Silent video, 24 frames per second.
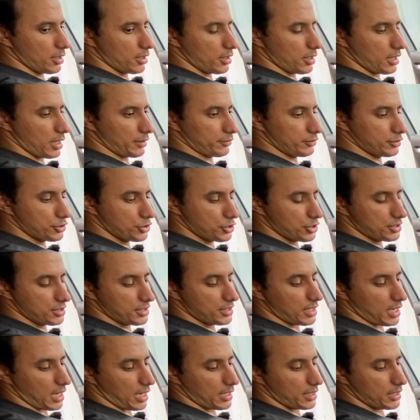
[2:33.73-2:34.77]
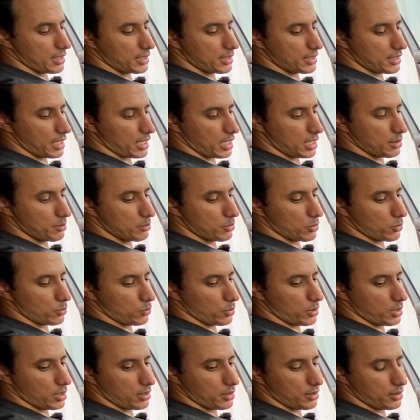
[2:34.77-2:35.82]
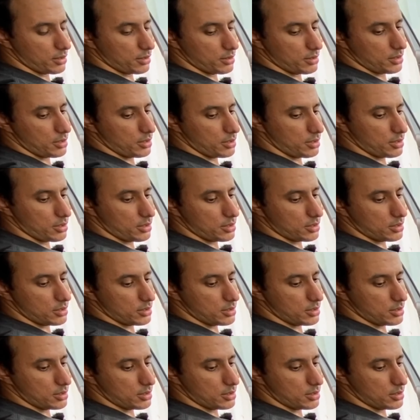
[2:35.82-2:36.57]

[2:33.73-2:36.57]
Every GTI came with the